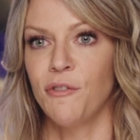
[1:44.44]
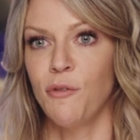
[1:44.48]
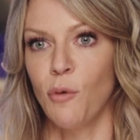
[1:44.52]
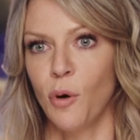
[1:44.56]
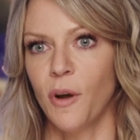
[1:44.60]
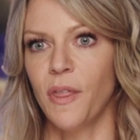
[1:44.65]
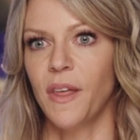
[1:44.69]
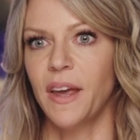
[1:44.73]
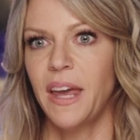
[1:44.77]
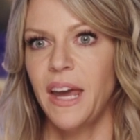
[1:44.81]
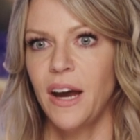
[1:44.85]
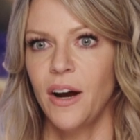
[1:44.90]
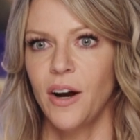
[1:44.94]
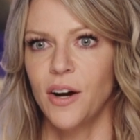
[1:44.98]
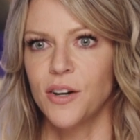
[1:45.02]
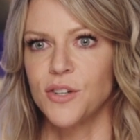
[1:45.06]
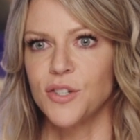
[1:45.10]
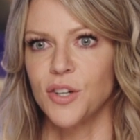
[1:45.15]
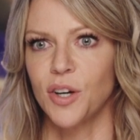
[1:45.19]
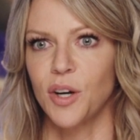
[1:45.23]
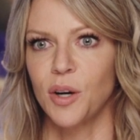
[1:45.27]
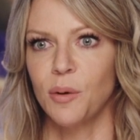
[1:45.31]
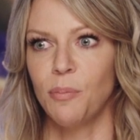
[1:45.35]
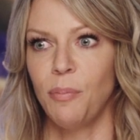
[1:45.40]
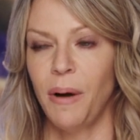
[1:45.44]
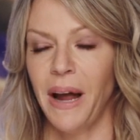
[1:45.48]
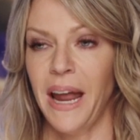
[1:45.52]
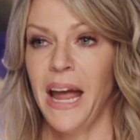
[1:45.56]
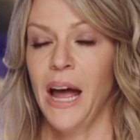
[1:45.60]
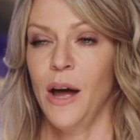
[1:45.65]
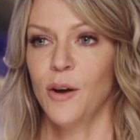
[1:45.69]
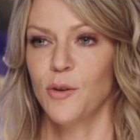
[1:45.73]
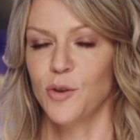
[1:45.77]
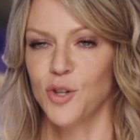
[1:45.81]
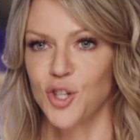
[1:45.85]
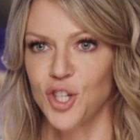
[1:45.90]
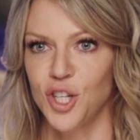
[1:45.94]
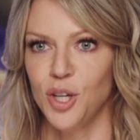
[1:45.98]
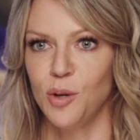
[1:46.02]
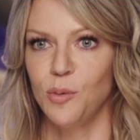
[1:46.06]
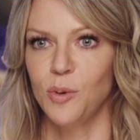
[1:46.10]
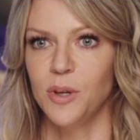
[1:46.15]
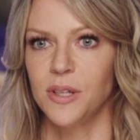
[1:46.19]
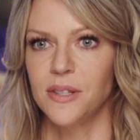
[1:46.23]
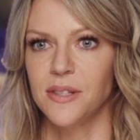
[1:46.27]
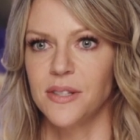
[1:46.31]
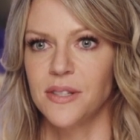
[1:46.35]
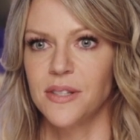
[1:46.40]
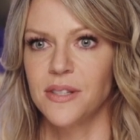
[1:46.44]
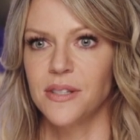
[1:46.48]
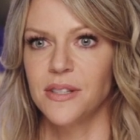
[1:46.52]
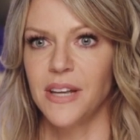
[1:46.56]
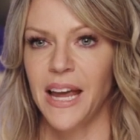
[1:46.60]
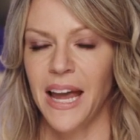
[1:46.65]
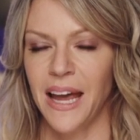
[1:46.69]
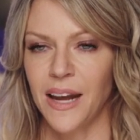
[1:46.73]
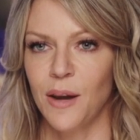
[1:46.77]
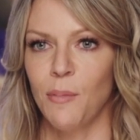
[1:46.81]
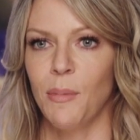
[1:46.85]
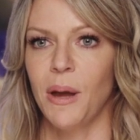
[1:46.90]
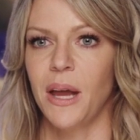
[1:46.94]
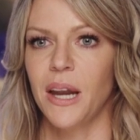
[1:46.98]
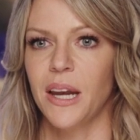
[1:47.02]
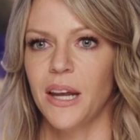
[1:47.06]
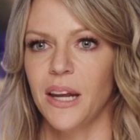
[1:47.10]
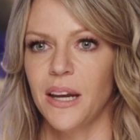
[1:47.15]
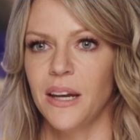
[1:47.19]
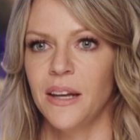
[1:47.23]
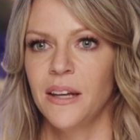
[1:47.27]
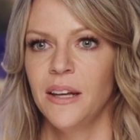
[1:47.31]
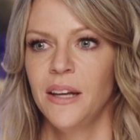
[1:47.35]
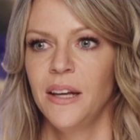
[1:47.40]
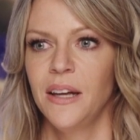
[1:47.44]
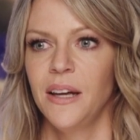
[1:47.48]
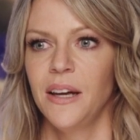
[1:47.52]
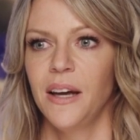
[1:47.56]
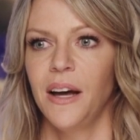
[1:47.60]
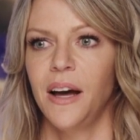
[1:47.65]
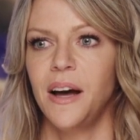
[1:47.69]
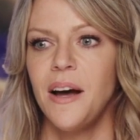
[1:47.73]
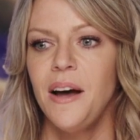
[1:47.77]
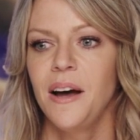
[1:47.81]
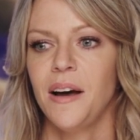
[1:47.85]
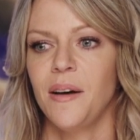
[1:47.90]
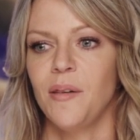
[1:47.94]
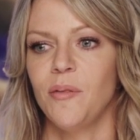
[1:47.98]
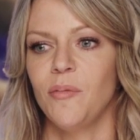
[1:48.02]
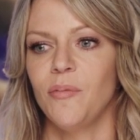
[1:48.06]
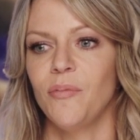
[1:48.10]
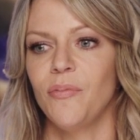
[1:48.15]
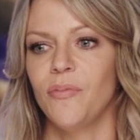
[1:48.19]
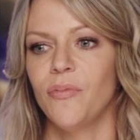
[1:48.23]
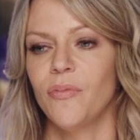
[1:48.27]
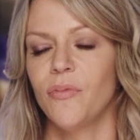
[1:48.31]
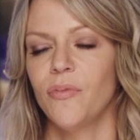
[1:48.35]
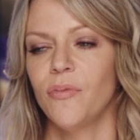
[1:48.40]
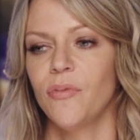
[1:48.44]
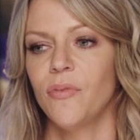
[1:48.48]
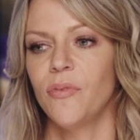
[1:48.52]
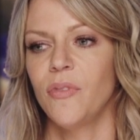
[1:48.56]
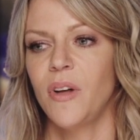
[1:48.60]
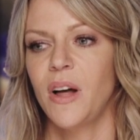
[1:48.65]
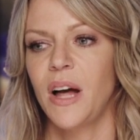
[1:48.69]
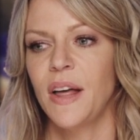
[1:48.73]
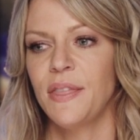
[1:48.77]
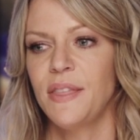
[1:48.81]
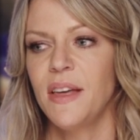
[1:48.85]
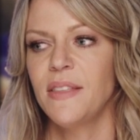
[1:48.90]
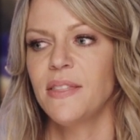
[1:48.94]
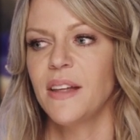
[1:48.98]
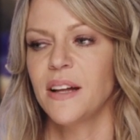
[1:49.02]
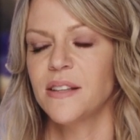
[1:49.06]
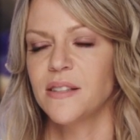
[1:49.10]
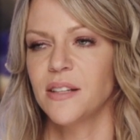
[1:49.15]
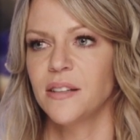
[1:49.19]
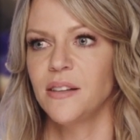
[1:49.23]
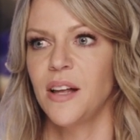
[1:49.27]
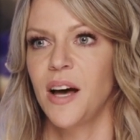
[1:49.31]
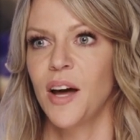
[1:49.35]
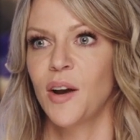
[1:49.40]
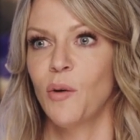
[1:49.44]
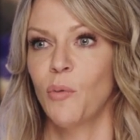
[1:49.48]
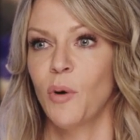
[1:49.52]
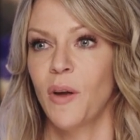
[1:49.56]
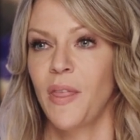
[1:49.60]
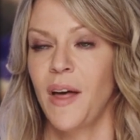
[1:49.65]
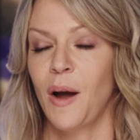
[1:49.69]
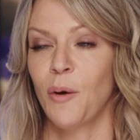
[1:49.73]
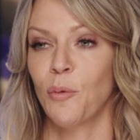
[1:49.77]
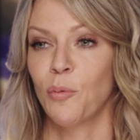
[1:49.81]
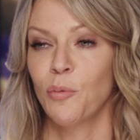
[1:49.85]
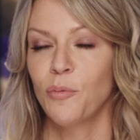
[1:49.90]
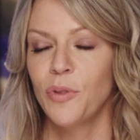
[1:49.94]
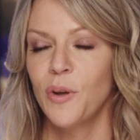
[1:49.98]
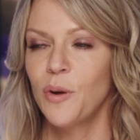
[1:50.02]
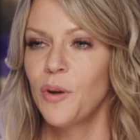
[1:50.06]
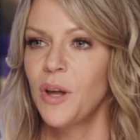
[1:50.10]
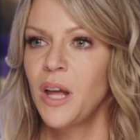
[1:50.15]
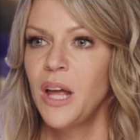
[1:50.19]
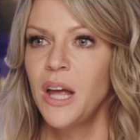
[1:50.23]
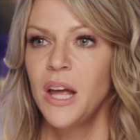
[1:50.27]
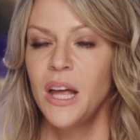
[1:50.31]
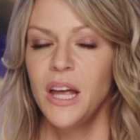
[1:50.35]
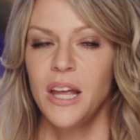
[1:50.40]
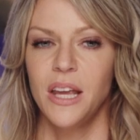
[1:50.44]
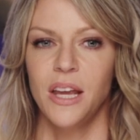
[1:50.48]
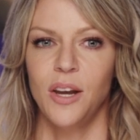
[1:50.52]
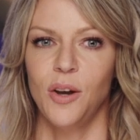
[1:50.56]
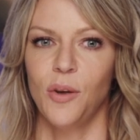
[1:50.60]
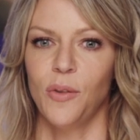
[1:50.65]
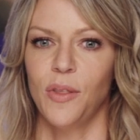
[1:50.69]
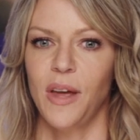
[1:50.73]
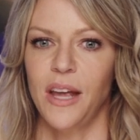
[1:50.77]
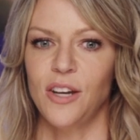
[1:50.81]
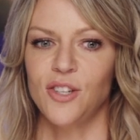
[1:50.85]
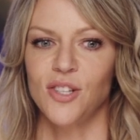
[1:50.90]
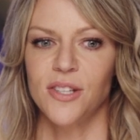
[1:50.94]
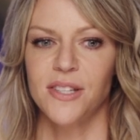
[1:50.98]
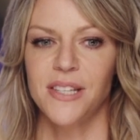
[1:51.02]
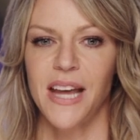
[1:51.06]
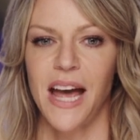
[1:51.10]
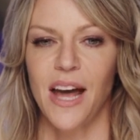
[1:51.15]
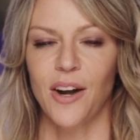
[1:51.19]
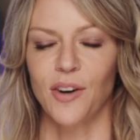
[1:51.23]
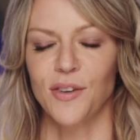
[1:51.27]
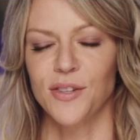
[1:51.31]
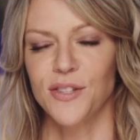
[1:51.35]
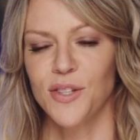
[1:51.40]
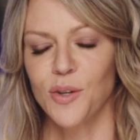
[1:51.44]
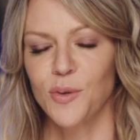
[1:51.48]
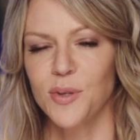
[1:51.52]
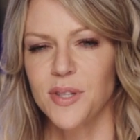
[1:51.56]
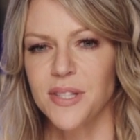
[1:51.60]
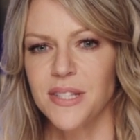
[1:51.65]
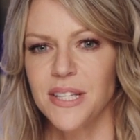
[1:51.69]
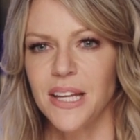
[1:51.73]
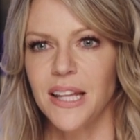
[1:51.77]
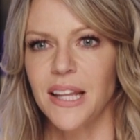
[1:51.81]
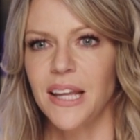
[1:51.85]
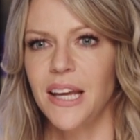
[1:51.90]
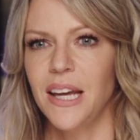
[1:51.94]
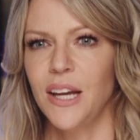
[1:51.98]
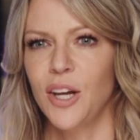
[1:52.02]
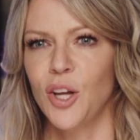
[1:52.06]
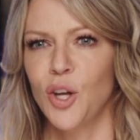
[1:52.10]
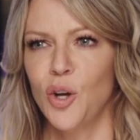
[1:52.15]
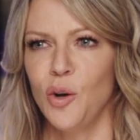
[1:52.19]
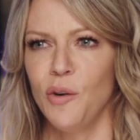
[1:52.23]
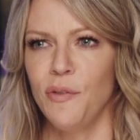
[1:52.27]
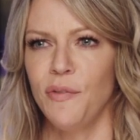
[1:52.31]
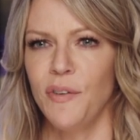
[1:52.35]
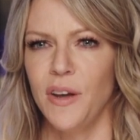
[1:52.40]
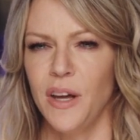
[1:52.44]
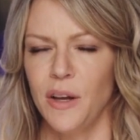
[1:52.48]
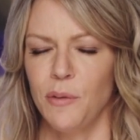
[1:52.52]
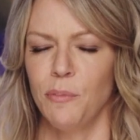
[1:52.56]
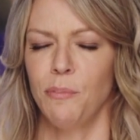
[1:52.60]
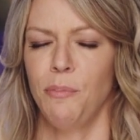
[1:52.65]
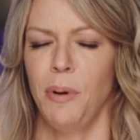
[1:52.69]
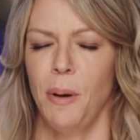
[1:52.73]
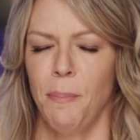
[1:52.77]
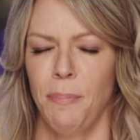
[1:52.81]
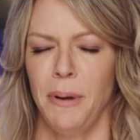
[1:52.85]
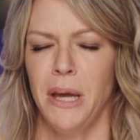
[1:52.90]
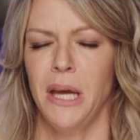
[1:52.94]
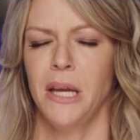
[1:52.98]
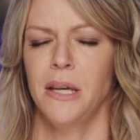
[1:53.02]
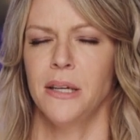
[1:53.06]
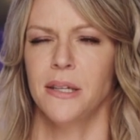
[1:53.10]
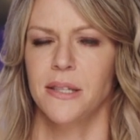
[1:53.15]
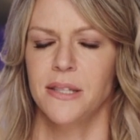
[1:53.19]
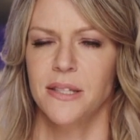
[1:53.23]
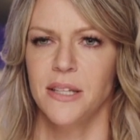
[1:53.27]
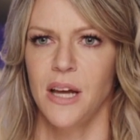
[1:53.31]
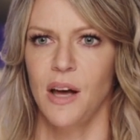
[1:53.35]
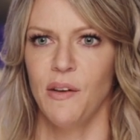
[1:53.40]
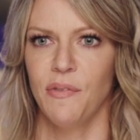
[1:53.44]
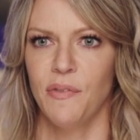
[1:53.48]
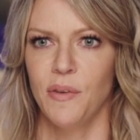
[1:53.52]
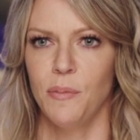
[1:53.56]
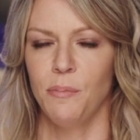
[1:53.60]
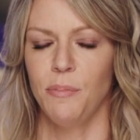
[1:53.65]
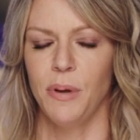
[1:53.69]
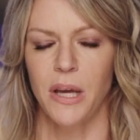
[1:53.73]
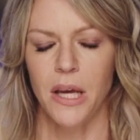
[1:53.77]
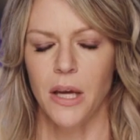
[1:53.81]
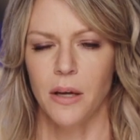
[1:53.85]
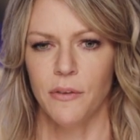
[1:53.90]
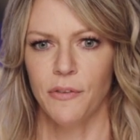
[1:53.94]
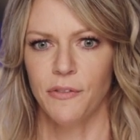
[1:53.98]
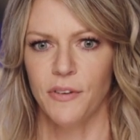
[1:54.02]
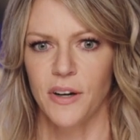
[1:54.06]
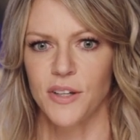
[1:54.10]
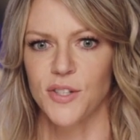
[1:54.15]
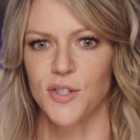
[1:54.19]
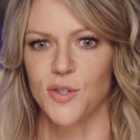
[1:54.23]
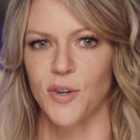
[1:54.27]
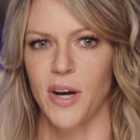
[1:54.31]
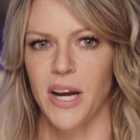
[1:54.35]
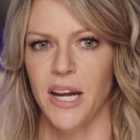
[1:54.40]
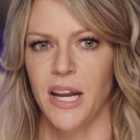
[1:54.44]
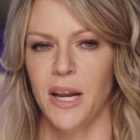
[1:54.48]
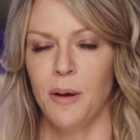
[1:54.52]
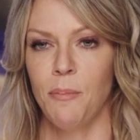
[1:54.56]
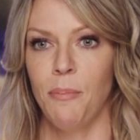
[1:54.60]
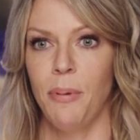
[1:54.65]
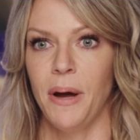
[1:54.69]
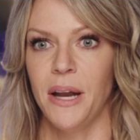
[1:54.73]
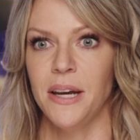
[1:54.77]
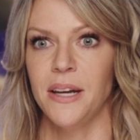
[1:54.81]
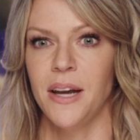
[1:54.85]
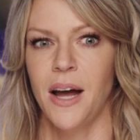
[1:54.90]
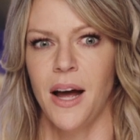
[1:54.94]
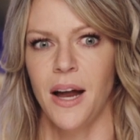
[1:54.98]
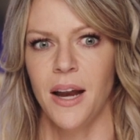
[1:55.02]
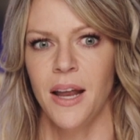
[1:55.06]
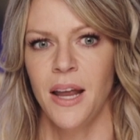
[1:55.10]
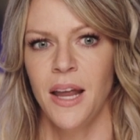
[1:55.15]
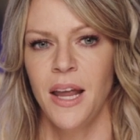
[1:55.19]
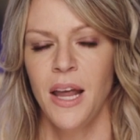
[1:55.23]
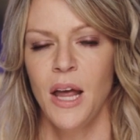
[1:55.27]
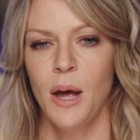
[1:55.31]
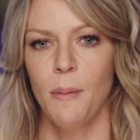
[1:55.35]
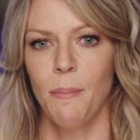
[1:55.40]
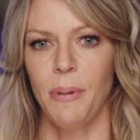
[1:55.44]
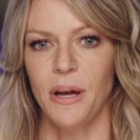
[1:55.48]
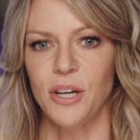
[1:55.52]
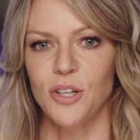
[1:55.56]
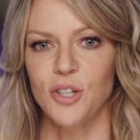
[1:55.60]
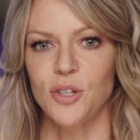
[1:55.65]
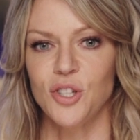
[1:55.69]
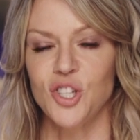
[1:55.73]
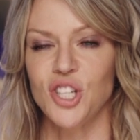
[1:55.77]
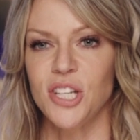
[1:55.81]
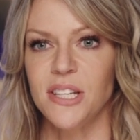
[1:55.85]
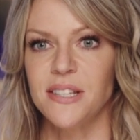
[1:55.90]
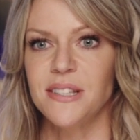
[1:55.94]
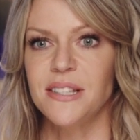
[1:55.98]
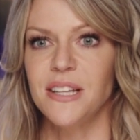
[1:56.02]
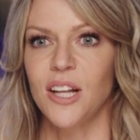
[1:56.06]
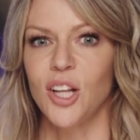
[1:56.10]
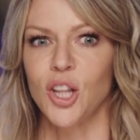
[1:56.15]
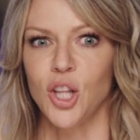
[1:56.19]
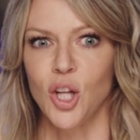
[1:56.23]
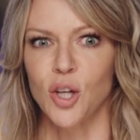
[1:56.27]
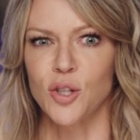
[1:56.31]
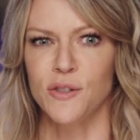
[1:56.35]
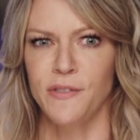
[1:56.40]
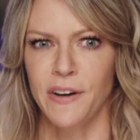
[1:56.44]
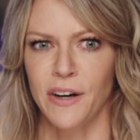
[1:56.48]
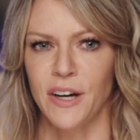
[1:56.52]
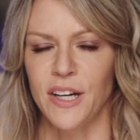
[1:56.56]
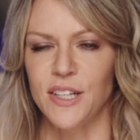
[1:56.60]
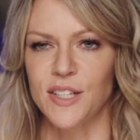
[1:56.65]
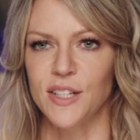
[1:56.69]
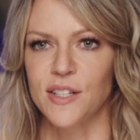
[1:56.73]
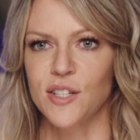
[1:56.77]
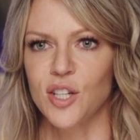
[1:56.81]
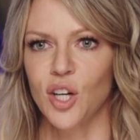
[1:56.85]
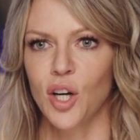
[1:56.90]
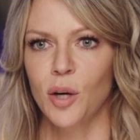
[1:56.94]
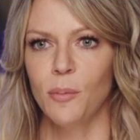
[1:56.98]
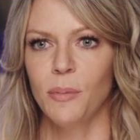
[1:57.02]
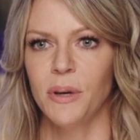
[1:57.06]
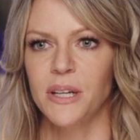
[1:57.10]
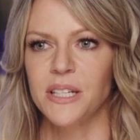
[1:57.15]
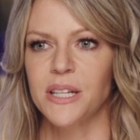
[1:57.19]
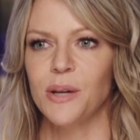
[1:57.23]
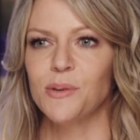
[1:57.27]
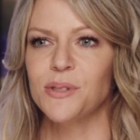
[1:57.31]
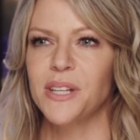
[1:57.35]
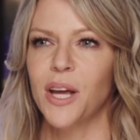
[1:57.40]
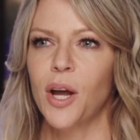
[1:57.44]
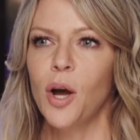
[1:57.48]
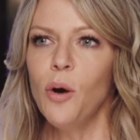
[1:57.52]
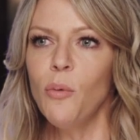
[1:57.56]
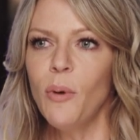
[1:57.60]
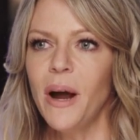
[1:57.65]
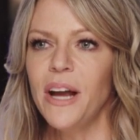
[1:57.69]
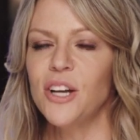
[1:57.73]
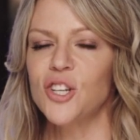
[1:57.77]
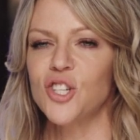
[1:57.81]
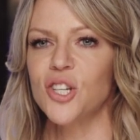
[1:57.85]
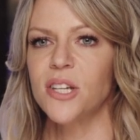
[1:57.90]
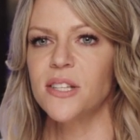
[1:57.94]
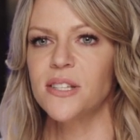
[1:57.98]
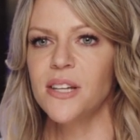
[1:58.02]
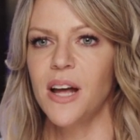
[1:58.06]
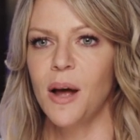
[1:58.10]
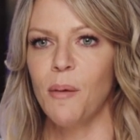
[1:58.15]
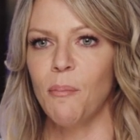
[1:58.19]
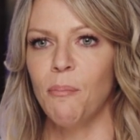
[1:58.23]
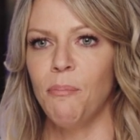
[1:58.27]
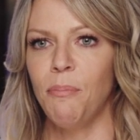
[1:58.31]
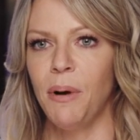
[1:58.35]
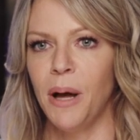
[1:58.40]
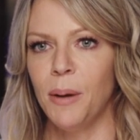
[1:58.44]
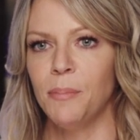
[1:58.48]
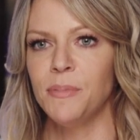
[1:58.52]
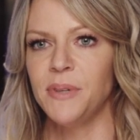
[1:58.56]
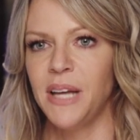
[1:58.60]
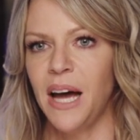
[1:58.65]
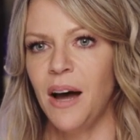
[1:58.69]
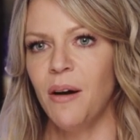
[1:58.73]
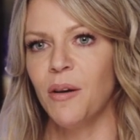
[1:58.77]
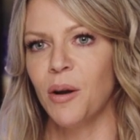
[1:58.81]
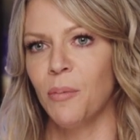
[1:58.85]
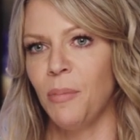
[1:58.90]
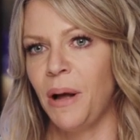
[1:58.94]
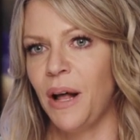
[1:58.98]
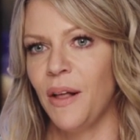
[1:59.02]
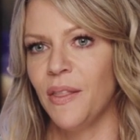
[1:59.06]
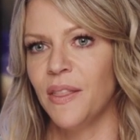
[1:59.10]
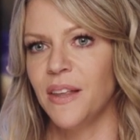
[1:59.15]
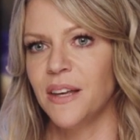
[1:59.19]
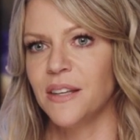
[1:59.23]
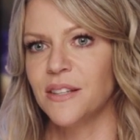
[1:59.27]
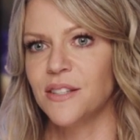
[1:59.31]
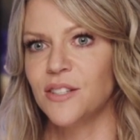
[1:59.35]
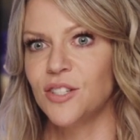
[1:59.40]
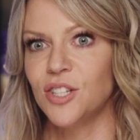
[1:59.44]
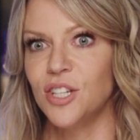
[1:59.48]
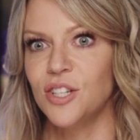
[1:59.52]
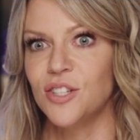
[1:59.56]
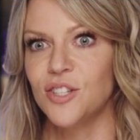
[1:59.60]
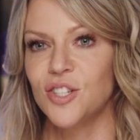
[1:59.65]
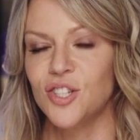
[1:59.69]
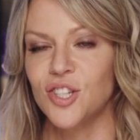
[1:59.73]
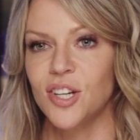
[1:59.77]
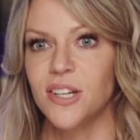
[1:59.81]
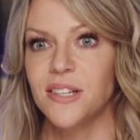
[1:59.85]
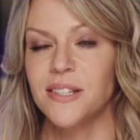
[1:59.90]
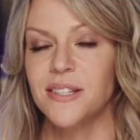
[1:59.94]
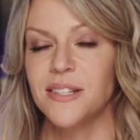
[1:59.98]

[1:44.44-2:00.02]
for the character by how she was animated. Um, I think that's a lot of where that, you know, they just had her so silly and goofy and bumping into stuff and being frustrated, but not, but she still looked very determined. I was like, oh, right, she's not bummed out about this. She's